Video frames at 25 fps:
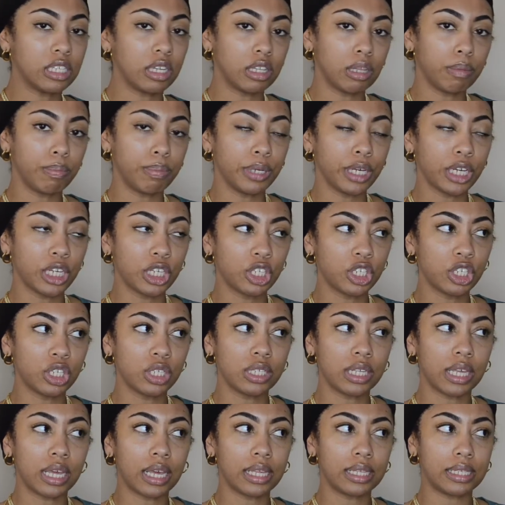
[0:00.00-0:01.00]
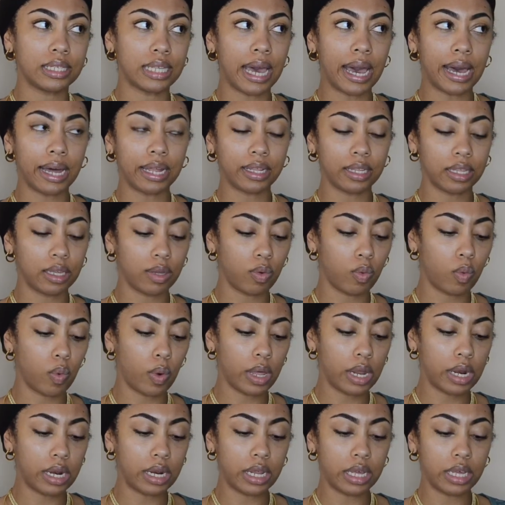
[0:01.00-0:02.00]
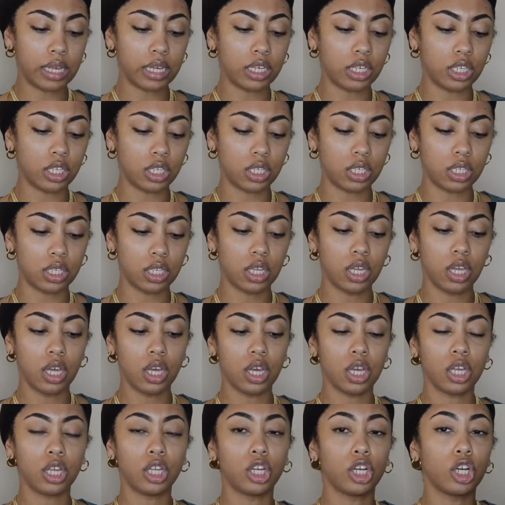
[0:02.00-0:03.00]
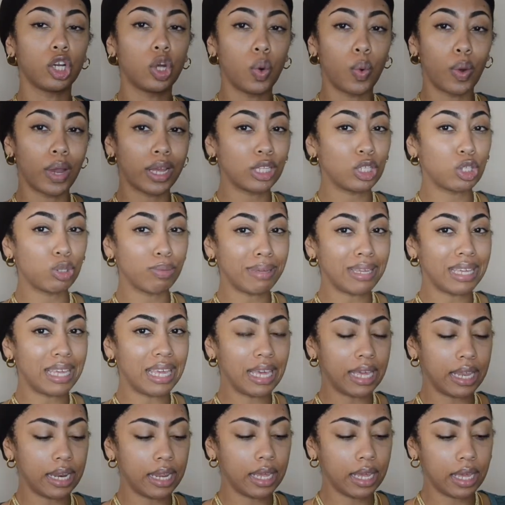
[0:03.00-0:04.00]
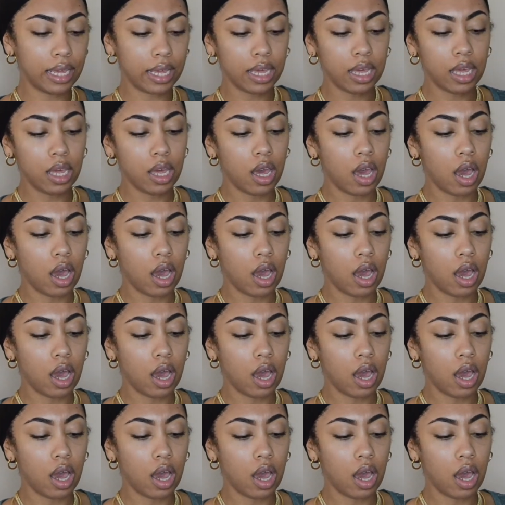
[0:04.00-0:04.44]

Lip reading: on the pictures, exactly what it is you're going to be getting.